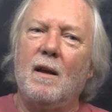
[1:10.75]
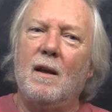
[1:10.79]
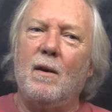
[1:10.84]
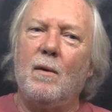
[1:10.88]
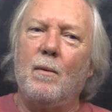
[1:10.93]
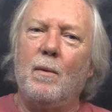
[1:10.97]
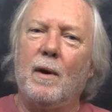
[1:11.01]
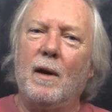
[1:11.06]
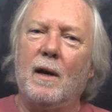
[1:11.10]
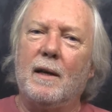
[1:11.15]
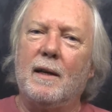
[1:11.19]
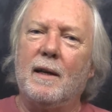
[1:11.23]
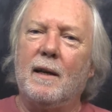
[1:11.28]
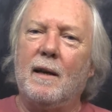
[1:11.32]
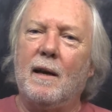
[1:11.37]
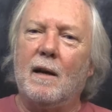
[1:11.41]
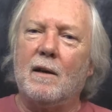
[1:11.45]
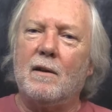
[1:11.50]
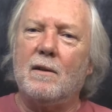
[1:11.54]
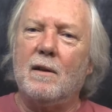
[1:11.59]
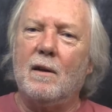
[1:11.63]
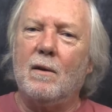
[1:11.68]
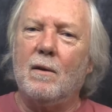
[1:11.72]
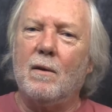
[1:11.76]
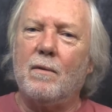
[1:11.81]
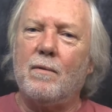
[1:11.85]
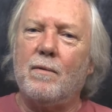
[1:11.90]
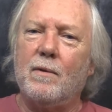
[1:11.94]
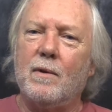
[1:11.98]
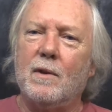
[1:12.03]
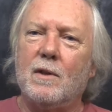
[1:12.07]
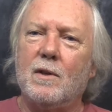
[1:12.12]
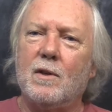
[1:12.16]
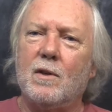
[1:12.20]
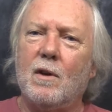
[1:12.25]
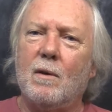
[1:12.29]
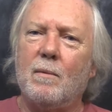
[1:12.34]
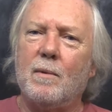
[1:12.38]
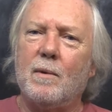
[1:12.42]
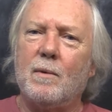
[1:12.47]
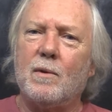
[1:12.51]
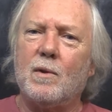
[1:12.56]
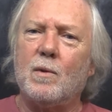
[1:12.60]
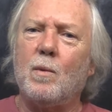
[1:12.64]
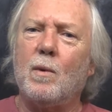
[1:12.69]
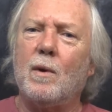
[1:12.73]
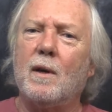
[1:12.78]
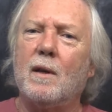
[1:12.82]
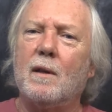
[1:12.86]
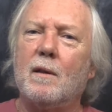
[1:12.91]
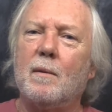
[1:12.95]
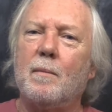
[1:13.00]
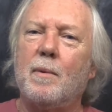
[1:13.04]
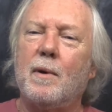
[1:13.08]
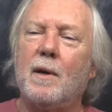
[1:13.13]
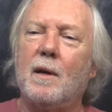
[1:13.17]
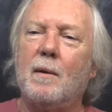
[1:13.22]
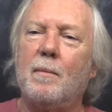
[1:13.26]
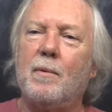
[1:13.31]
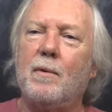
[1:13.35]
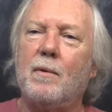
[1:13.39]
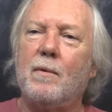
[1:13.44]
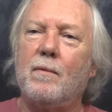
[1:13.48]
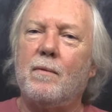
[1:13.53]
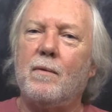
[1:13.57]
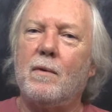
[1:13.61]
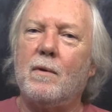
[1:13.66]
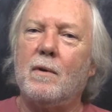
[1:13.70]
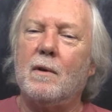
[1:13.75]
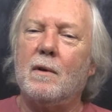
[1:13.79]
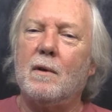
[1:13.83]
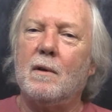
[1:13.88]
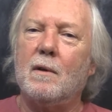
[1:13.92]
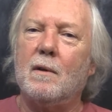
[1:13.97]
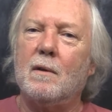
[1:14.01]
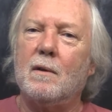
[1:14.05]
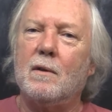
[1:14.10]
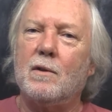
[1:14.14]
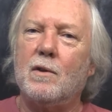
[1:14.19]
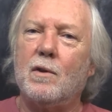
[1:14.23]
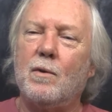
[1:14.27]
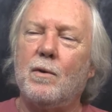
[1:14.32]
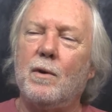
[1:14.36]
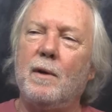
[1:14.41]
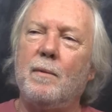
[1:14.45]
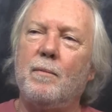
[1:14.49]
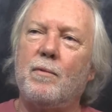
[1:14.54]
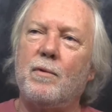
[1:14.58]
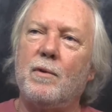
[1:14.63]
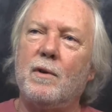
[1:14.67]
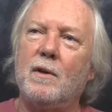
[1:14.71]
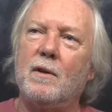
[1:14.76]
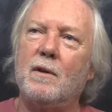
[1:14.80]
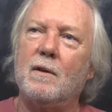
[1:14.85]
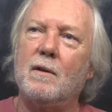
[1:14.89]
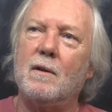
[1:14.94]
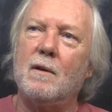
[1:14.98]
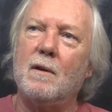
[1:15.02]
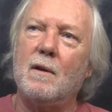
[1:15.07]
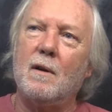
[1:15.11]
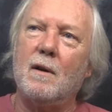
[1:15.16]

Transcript: when I did actually look for a job, there was one in the paper for a screen printer